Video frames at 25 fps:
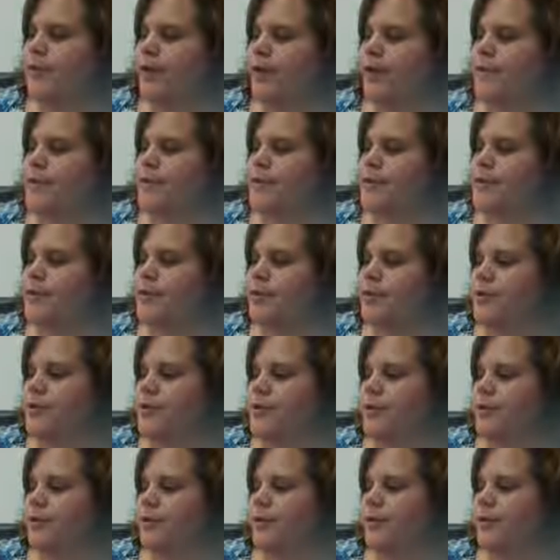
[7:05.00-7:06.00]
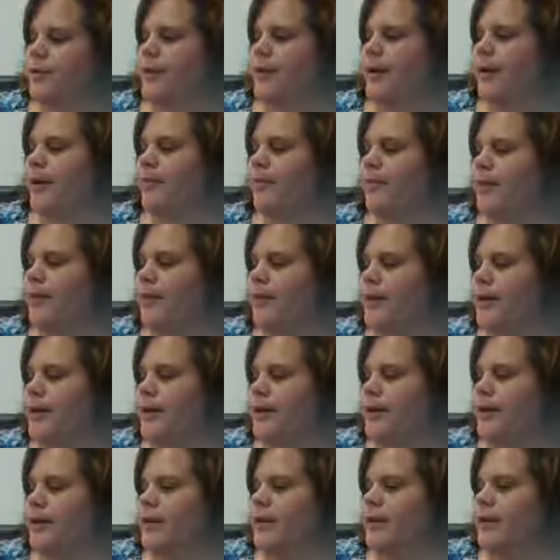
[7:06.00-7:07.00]
of composition is your flea map.
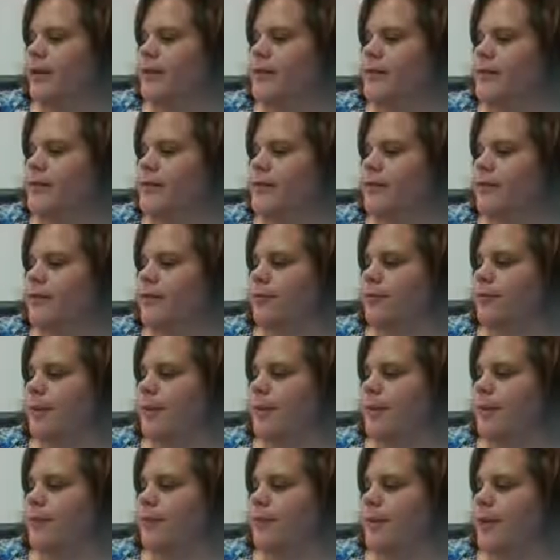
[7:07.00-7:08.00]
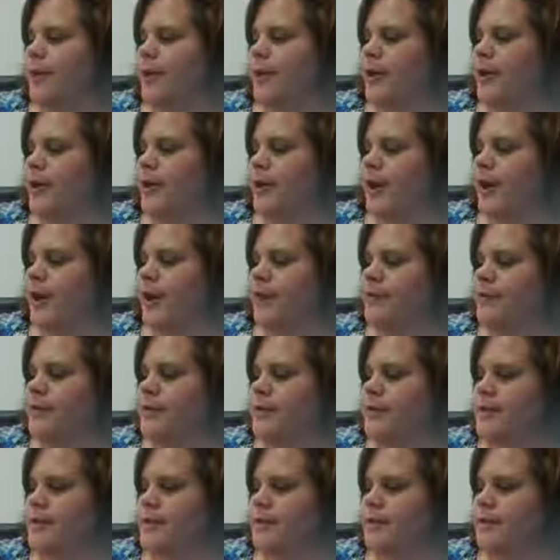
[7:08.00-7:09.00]
It's written
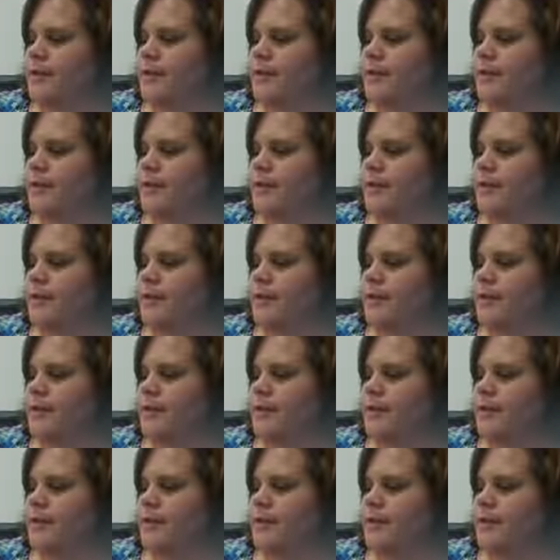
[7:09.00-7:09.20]
paragraphs,